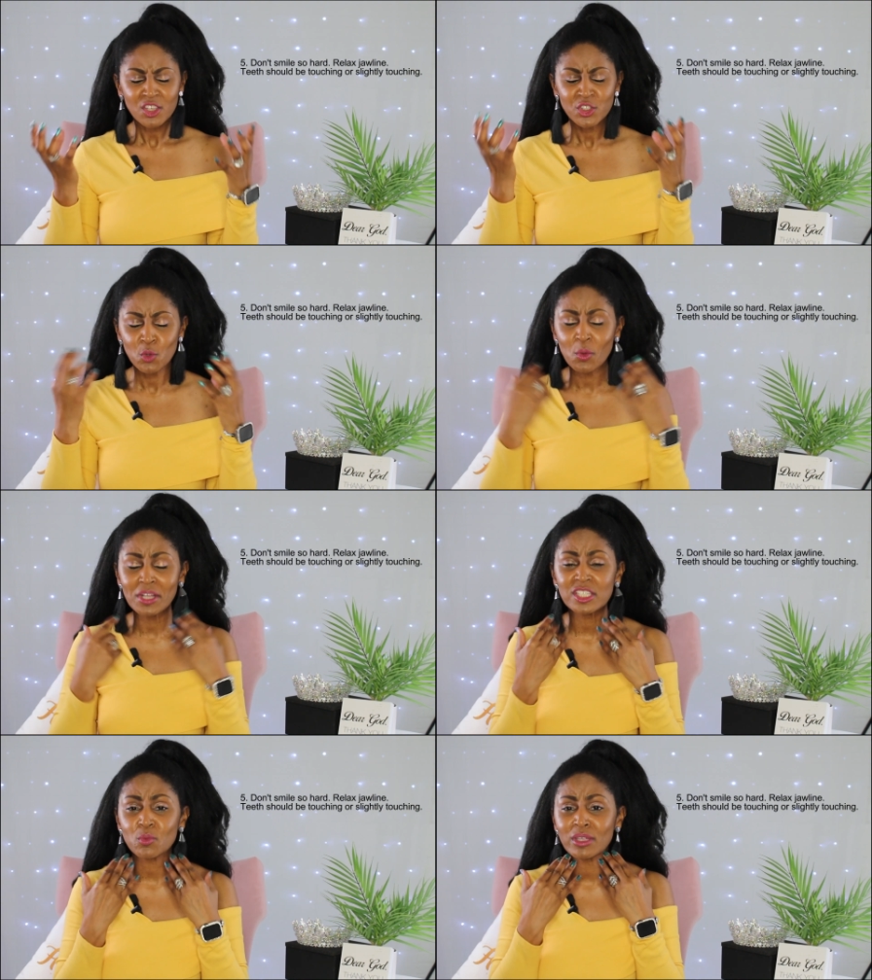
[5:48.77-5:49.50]
You
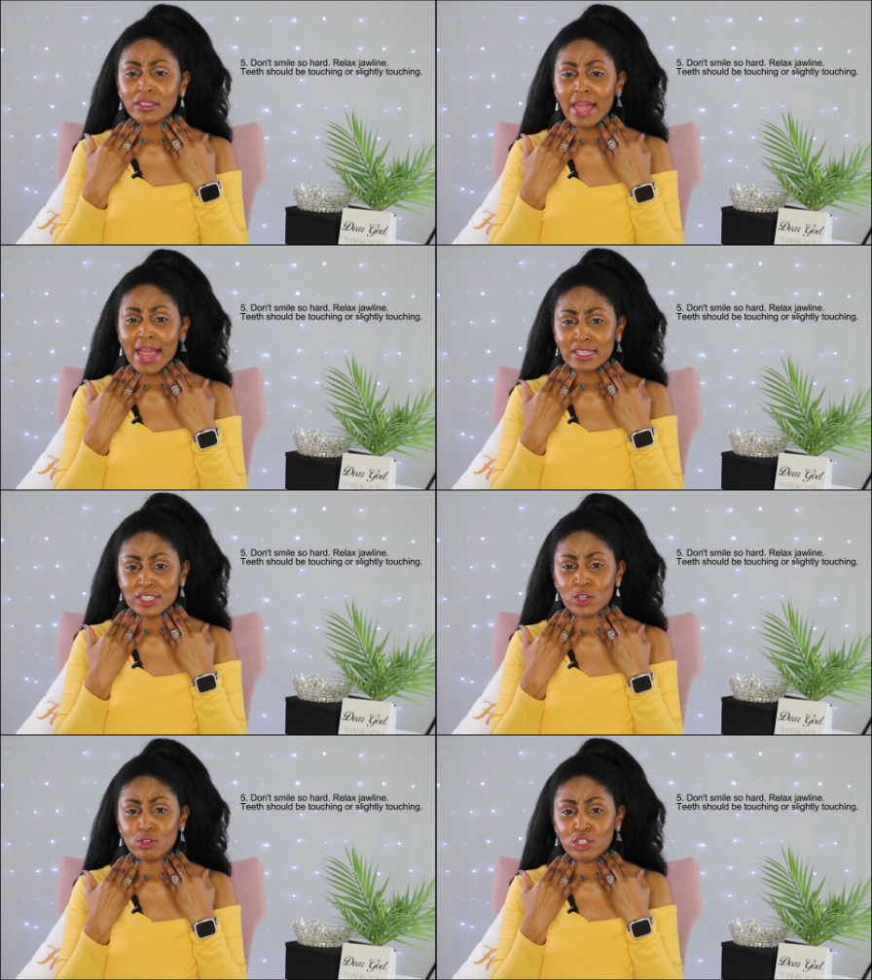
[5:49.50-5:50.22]
want to
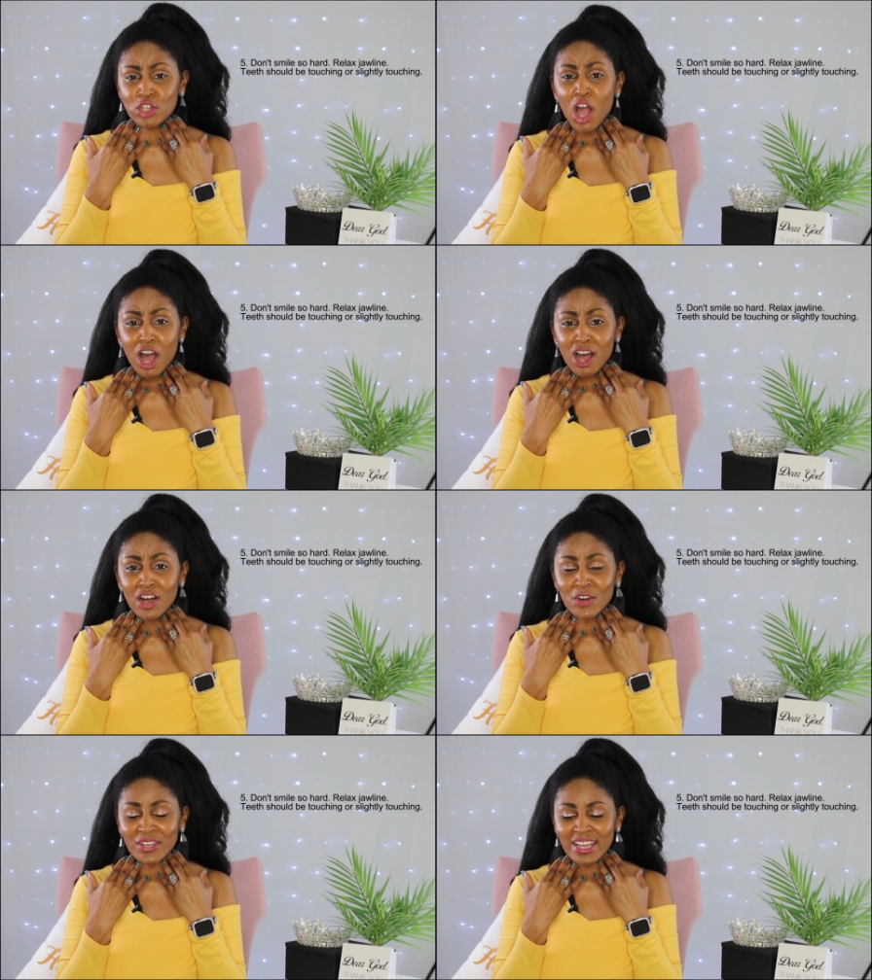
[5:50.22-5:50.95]
relax your jaw,
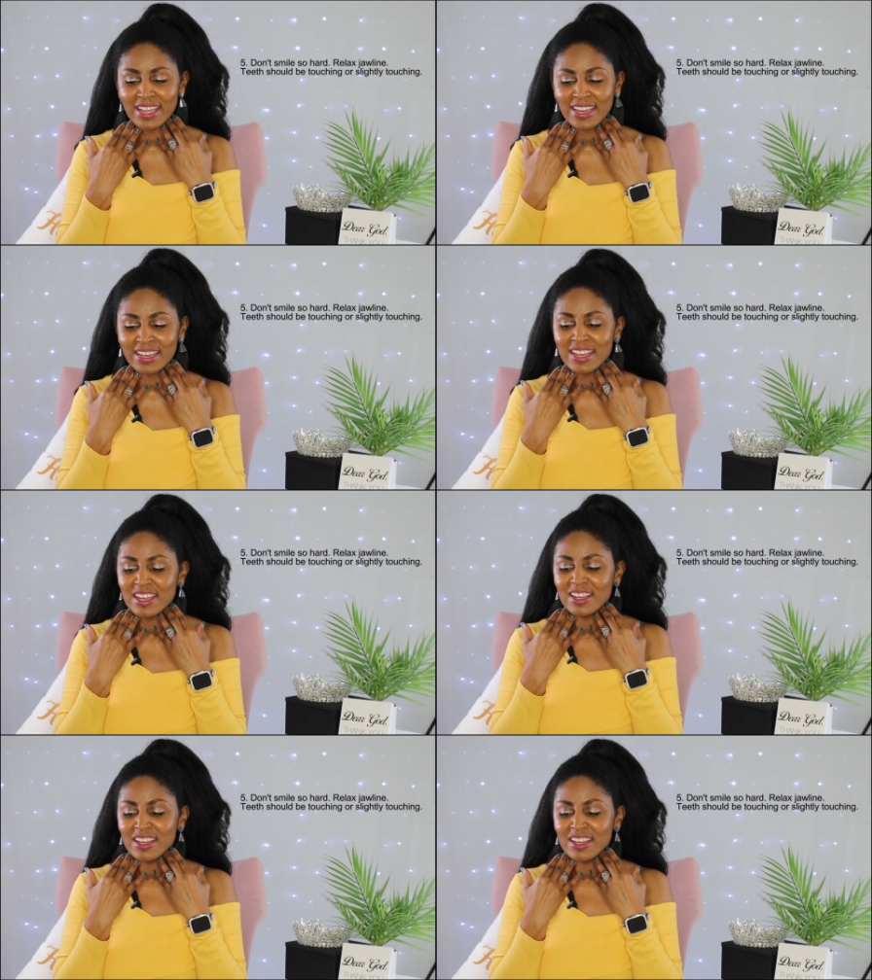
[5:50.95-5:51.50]
okay?